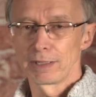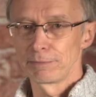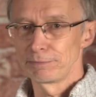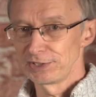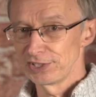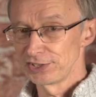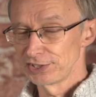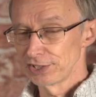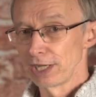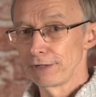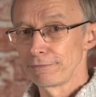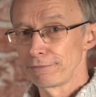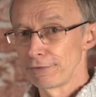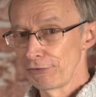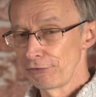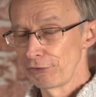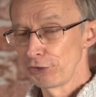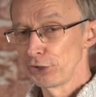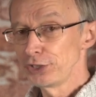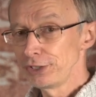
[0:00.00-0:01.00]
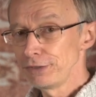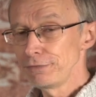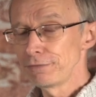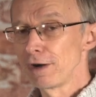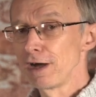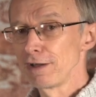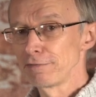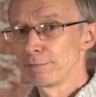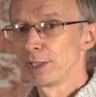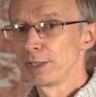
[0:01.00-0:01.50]
designed for
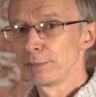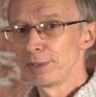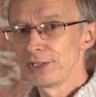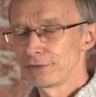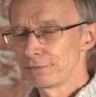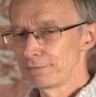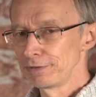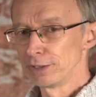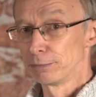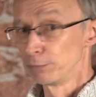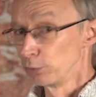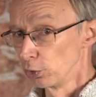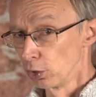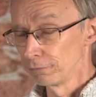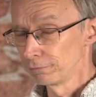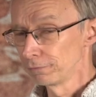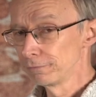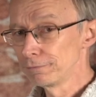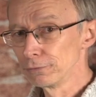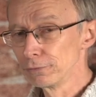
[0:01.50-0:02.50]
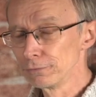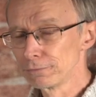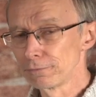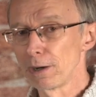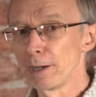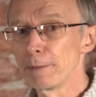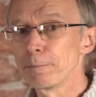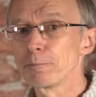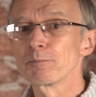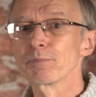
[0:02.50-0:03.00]
35mm film, not for full
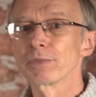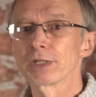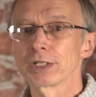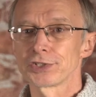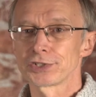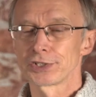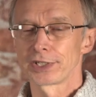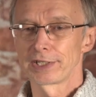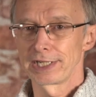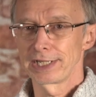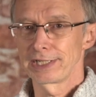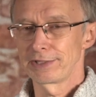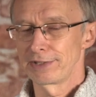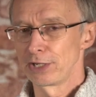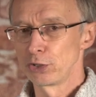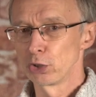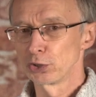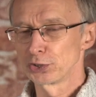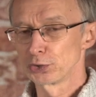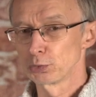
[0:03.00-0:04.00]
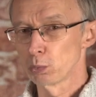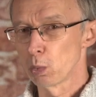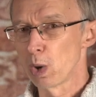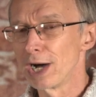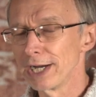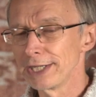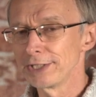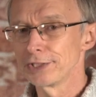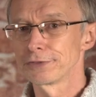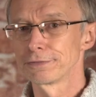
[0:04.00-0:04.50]
frame. So they're not as
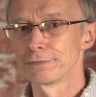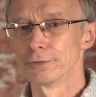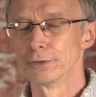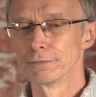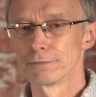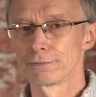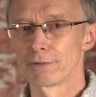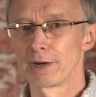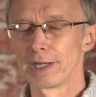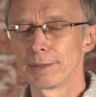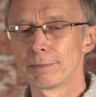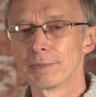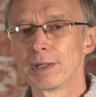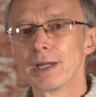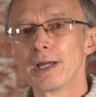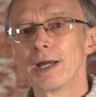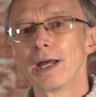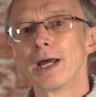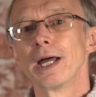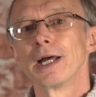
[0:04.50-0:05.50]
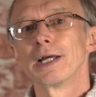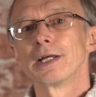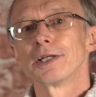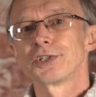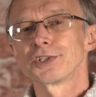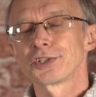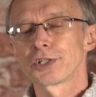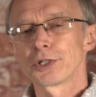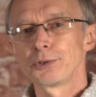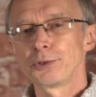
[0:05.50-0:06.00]
wide as full frame.
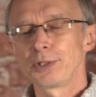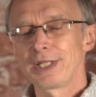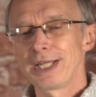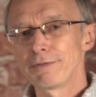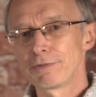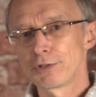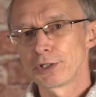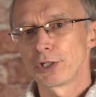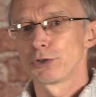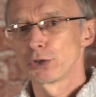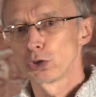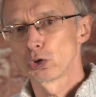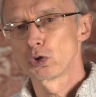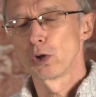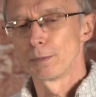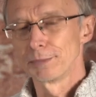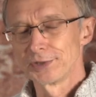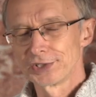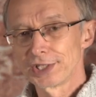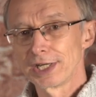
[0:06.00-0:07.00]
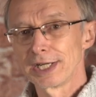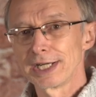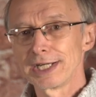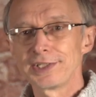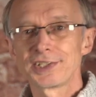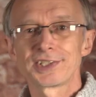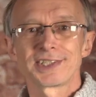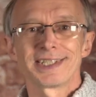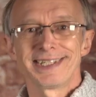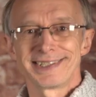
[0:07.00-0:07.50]
So even though you've got to crop the
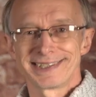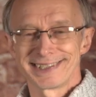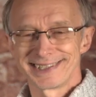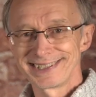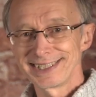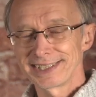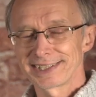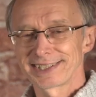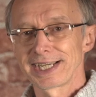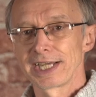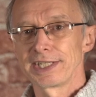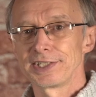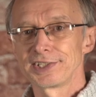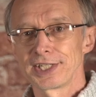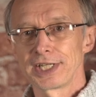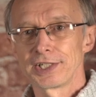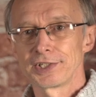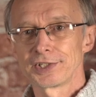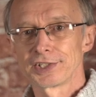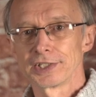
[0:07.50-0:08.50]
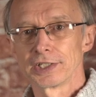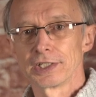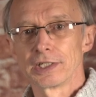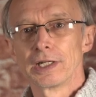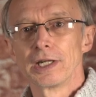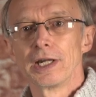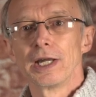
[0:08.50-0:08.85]
sides, it's a 6K sensor,